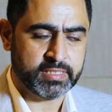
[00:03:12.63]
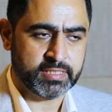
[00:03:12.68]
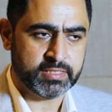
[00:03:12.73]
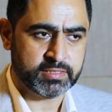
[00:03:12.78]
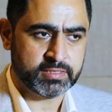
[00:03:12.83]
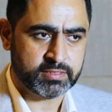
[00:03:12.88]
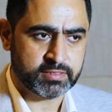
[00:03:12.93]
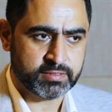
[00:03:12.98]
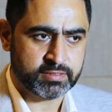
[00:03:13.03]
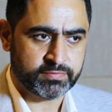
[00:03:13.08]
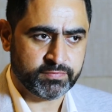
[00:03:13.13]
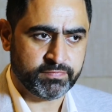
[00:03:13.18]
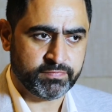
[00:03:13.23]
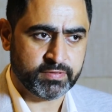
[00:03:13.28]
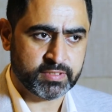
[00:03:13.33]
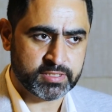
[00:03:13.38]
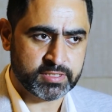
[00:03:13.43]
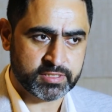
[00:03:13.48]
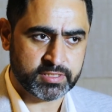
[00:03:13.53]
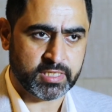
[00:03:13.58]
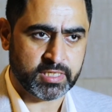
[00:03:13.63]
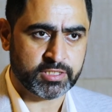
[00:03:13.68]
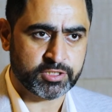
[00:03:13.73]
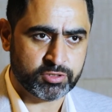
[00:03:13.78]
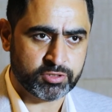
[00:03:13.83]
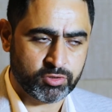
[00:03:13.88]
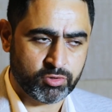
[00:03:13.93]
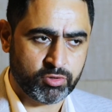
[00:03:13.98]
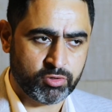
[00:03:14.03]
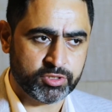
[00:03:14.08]
is first
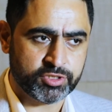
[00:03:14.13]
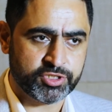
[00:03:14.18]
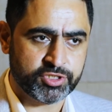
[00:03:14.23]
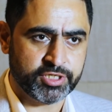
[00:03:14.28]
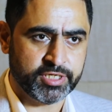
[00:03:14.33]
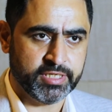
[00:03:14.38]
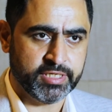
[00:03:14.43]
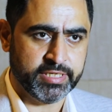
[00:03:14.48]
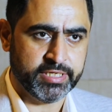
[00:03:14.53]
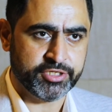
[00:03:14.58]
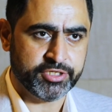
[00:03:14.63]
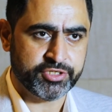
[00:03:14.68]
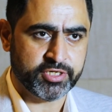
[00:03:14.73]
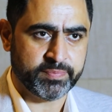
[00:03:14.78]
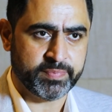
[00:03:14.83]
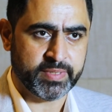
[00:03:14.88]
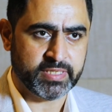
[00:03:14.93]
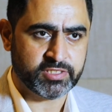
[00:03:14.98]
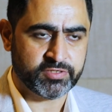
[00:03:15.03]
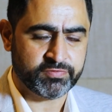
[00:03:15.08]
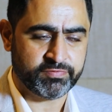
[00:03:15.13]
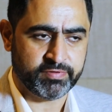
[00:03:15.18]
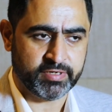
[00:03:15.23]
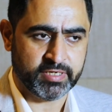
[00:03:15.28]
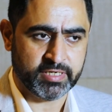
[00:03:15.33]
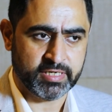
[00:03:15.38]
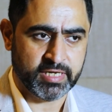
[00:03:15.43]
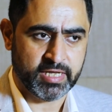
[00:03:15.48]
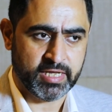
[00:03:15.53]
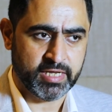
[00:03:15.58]
such launch in Asia
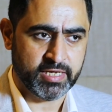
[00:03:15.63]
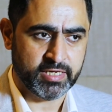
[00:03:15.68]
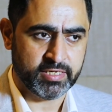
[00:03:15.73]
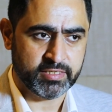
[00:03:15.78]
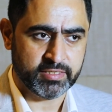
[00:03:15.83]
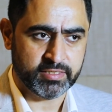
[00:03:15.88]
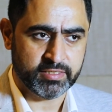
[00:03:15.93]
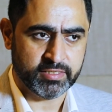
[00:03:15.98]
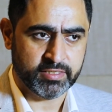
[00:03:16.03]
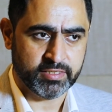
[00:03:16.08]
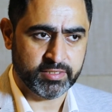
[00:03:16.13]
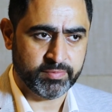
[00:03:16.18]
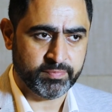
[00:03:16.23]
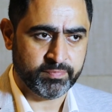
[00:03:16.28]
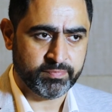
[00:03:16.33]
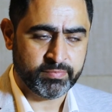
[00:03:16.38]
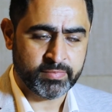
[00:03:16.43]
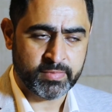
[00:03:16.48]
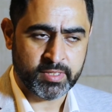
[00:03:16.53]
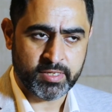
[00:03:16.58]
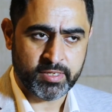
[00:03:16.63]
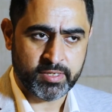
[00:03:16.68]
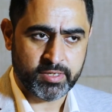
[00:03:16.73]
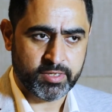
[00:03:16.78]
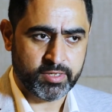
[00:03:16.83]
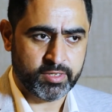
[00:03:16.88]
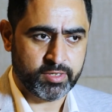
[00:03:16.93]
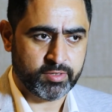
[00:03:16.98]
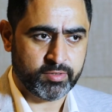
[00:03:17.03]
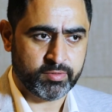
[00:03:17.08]
Pacific, and
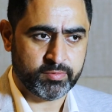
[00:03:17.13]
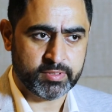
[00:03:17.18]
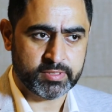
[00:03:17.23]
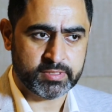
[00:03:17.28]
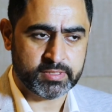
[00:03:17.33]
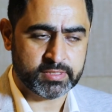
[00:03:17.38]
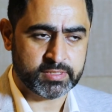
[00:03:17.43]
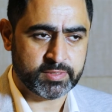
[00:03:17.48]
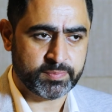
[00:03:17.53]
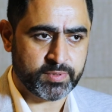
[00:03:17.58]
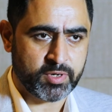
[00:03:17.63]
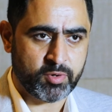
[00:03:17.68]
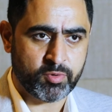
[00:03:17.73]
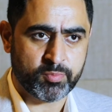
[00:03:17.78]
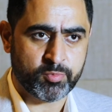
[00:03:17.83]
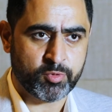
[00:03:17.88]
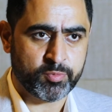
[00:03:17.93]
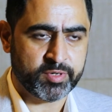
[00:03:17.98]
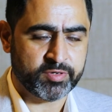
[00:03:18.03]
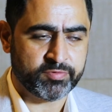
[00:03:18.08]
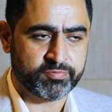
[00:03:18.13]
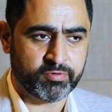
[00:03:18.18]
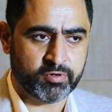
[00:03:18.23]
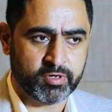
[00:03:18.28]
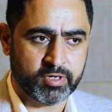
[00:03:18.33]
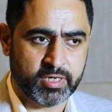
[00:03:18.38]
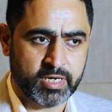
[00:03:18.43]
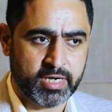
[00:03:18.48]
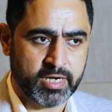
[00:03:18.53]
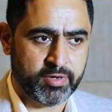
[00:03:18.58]
you know, it's a proud moment
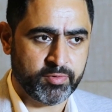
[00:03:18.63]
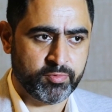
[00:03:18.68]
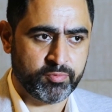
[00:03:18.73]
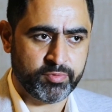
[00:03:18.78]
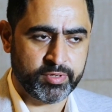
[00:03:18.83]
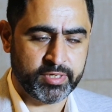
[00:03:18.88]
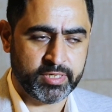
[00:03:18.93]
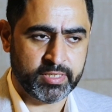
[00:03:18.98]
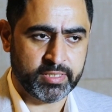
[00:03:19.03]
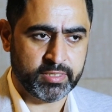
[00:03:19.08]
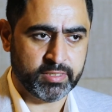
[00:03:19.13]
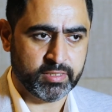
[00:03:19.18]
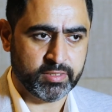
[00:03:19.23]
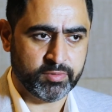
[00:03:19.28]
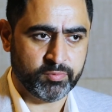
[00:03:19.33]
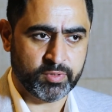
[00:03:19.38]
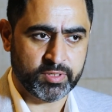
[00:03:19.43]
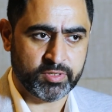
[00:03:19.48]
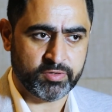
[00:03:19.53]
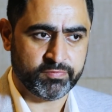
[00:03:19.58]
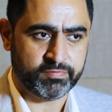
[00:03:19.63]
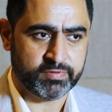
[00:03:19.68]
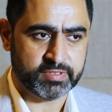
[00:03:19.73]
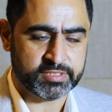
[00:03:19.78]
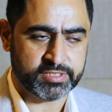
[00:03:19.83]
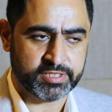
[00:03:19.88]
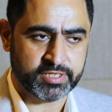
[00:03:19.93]
for every one of us